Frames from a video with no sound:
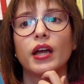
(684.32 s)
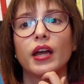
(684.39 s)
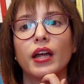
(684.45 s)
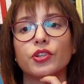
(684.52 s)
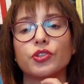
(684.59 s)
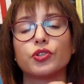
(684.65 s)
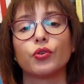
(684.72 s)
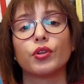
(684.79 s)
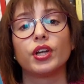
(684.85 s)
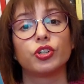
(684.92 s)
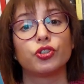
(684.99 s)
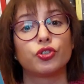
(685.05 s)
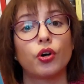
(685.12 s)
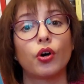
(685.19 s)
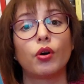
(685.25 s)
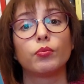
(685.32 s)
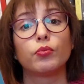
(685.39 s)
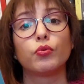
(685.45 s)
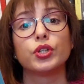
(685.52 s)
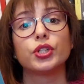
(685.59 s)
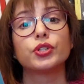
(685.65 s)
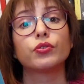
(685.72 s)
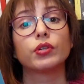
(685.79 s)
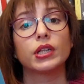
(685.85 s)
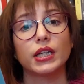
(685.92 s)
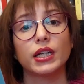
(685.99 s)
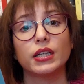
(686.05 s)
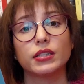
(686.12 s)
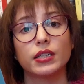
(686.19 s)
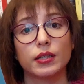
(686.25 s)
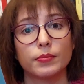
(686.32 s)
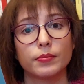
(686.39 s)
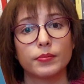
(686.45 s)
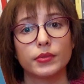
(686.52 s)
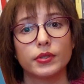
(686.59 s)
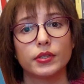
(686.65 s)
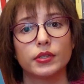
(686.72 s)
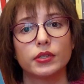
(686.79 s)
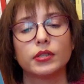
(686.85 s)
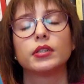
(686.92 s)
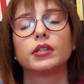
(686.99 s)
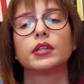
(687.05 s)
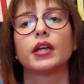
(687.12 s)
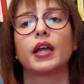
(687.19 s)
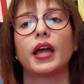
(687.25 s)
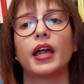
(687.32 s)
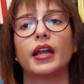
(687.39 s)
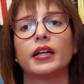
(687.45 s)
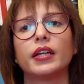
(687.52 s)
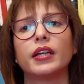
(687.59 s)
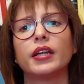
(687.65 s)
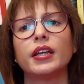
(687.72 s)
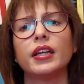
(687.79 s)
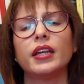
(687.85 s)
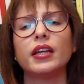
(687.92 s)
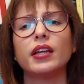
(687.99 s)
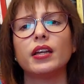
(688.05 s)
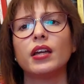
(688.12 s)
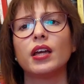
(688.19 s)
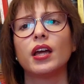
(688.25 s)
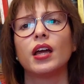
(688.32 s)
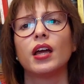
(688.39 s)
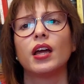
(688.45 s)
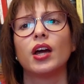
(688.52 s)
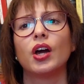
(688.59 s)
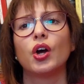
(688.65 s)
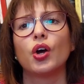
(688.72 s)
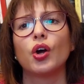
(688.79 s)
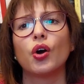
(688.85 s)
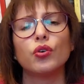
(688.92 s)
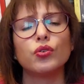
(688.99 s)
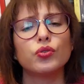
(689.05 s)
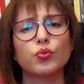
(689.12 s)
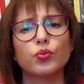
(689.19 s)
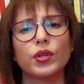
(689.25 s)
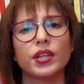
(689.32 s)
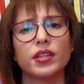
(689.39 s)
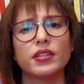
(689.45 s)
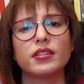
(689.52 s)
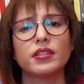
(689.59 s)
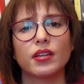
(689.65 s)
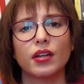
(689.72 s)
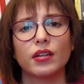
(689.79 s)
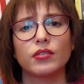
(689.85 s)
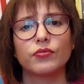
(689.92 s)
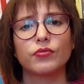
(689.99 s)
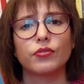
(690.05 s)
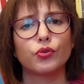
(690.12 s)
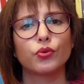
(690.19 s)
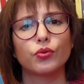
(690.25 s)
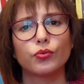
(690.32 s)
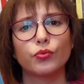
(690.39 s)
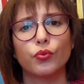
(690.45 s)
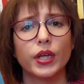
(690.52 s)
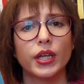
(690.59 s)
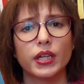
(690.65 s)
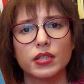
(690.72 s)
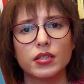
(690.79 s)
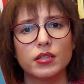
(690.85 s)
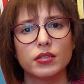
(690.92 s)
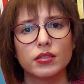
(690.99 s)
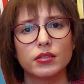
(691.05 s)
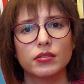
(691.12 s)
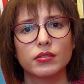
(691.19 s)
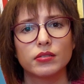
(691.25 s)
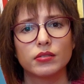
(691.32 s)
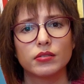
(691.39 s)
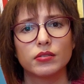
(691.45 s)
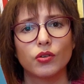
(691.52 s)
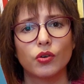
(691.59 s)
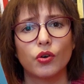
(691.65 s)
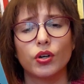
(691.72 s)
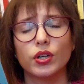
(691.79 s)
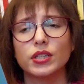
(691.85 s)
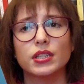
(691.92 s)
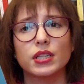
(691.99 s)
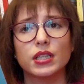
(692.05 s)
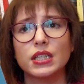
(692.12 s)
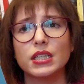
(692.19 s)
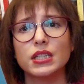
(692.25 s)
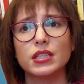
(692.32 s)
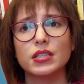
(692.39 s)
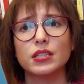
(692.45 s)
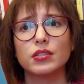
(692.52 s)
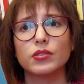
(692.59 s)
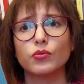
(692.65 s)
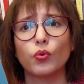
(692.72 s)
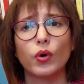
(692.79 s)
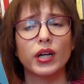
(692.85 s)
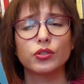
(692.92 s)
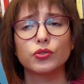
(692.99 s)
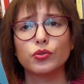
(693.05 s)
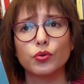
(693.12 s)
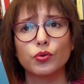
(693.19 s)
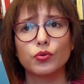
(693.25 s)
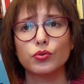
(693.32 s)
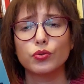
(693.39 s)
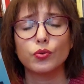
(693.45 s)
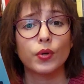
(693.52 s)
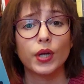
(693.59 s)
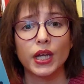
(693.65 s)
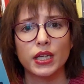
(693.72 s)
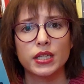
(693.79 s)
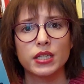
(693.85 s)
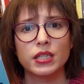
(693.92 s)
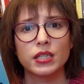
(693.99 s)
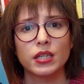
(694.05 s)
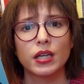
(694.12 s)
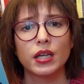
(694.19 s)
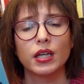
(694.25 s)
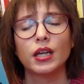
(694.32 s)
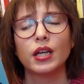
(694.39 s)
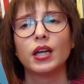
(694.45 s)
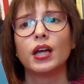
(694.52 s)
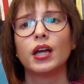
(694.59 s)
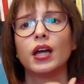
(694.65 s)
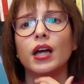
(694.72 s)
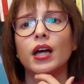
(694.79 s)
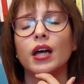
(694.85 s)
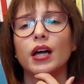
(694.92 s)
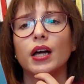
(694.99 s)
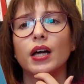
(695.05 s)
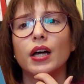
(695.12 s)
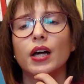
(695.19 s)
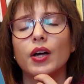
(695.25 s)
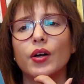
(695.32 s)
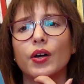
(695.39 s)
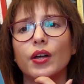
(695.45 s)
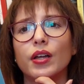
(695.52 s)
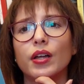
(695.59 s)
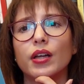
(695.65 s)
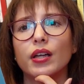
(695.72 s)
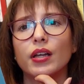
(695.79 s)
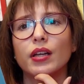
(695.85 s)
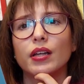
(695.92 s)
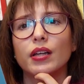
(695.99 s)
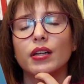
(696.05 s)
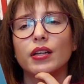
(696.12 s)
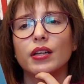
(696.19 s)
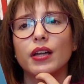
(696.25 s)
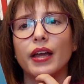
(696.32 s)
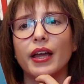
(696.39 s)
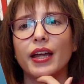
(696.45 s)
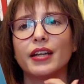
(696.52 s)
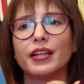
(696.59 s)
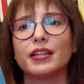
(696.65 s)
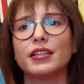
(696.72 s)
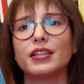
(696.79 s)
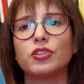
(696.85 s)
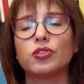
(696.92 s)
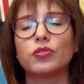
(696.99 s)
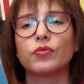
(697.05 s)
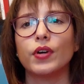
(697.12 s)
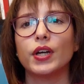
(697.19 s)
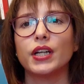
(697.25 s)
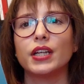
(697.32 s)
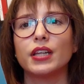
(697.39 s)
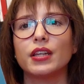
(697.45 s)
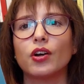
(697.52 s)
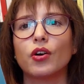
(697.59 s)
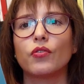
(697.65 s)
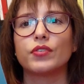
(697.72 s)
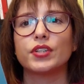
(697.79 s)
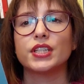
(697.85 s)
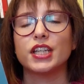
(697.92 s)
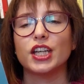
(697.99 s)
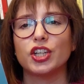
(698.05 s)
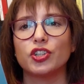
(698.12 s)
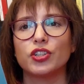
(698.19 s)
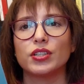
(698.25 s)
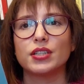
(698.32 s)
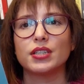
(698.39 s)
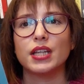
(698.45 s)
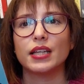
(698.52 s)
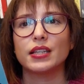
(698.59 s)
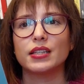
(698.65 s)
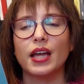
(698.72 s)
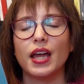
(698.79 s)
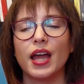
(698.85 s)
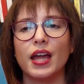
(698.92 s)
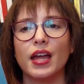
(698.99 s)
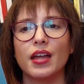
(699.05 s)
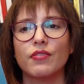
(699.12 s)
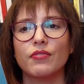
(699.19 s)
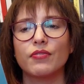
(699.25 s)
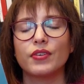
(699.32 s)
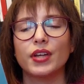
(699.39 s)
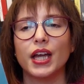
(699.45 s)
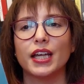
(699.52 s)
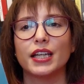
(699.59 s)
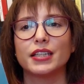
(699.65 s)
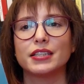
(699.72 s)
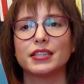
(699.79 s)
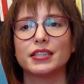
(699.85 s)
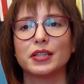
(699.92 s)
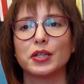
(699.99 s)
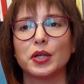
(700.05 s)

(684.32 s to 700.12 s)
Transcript: And so their job was to clean them. And he goes with this nun for weeks, or at least 1 to 2 weeks. And it's funny, the conversations that they have, and